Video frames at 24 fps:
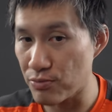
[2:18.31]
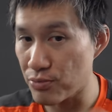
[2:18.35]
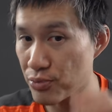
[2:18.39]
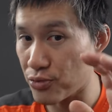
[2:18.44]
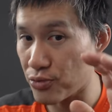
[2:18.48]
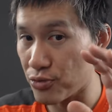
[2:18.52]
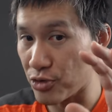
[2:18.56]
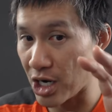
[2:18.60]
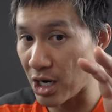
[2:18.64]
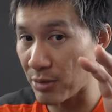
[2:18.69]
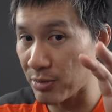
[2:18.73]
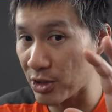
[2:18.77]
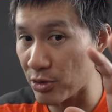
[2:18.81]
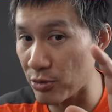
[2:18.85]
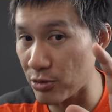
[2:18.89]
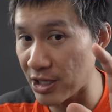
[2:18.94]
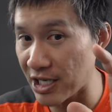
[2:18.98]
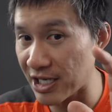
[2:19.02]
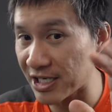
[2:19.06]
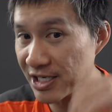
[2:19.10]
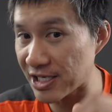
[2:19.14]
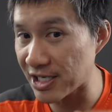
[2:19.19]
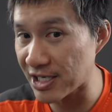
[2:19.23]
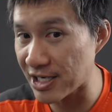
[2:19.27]
probably
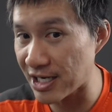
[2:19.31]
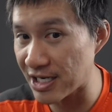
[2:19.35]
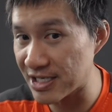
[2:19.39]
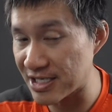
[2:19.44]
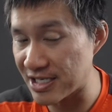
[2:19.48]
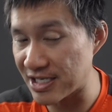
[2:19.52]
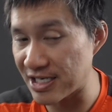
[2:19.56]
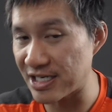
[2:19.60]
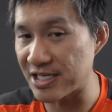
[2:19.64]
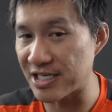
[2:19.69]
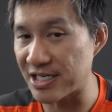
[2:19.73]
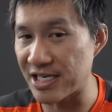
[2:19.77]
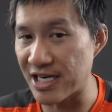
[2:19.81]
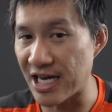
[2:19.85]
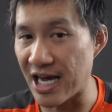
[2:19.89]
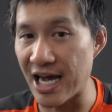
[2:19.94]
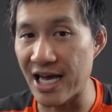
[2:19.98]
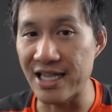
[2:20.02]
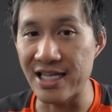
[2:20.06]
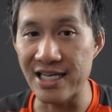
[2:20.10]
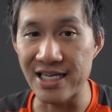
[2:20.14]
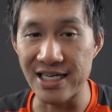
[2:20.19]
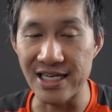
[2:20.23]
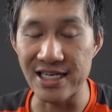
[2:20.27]
relating to custody, to
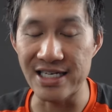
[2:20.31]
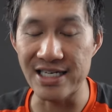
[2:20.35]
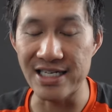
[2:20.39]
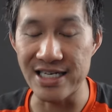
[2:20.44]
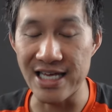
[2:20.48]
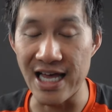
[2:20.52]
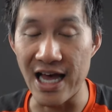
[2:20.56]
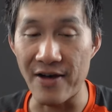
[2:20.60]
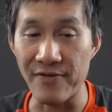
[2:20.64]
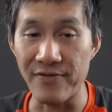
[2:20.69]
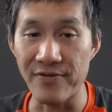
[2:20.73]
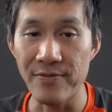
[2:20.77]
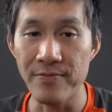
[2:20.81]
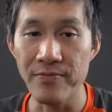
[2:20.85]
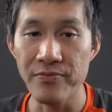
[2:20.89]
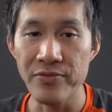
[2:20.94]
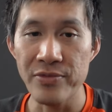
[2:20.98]
deny the ETF.